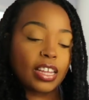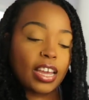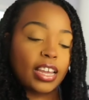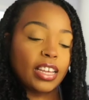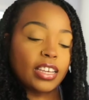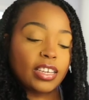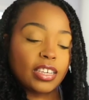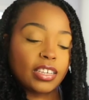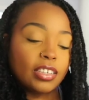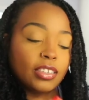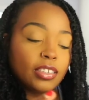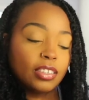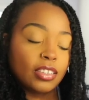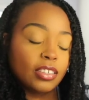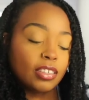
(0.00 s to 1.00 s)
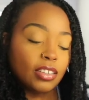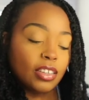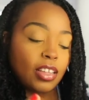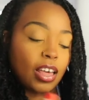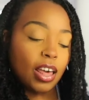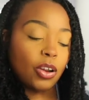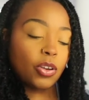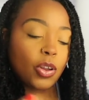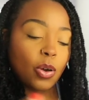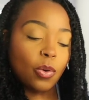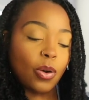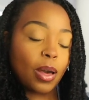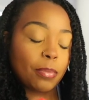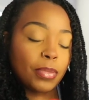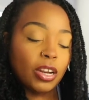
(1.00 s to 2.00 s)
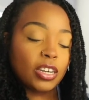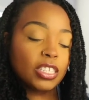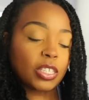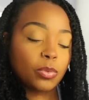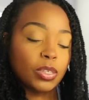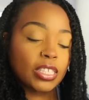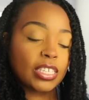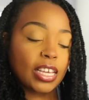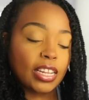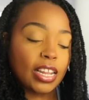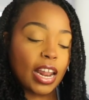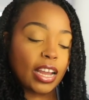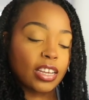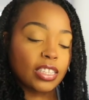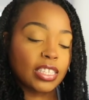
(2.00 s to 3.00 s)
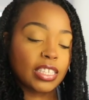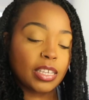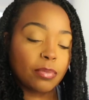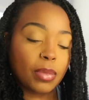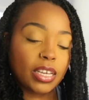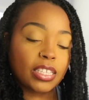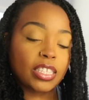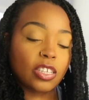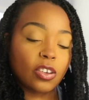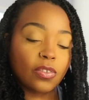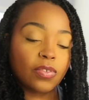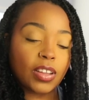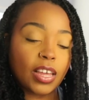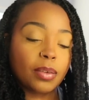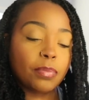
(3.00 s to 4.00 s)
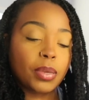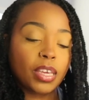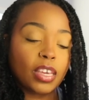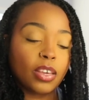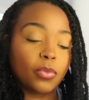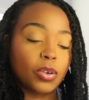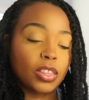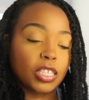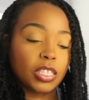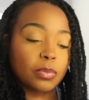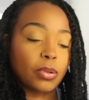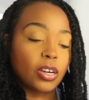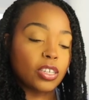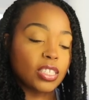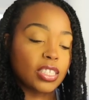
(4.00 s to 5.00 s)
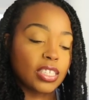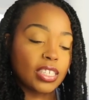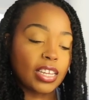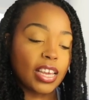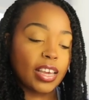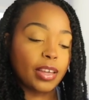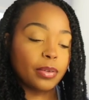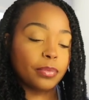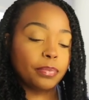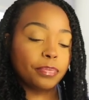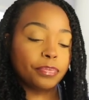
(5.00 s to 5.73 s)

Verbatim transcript: like I don't know. I'm hearing someone said that I could see myself like being with this person. Yeah.